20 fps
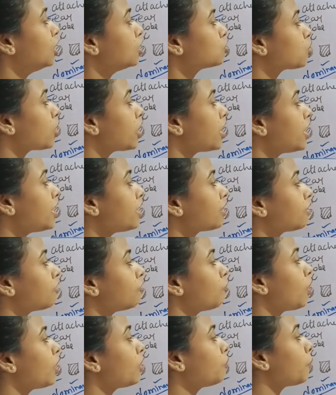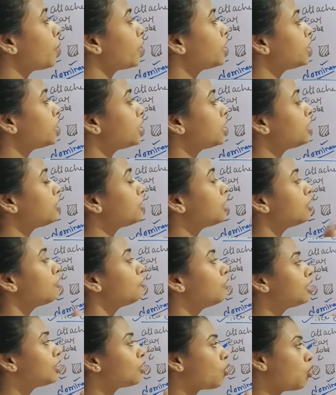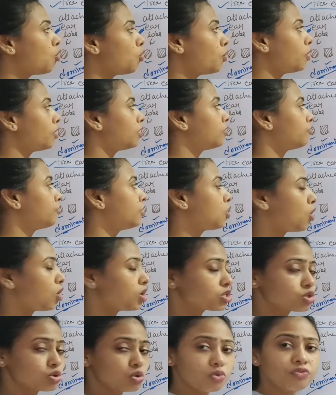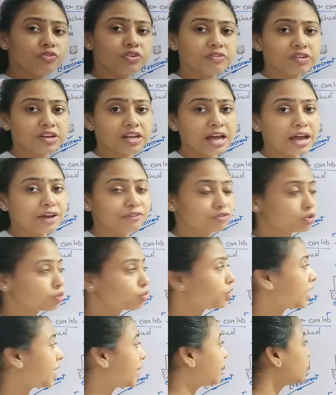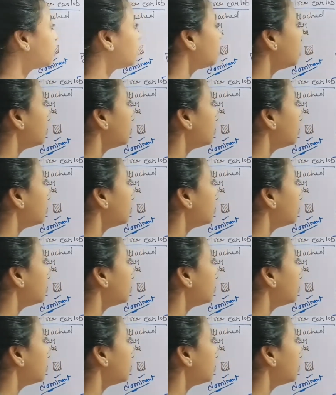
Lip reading: So one e will also we will have to write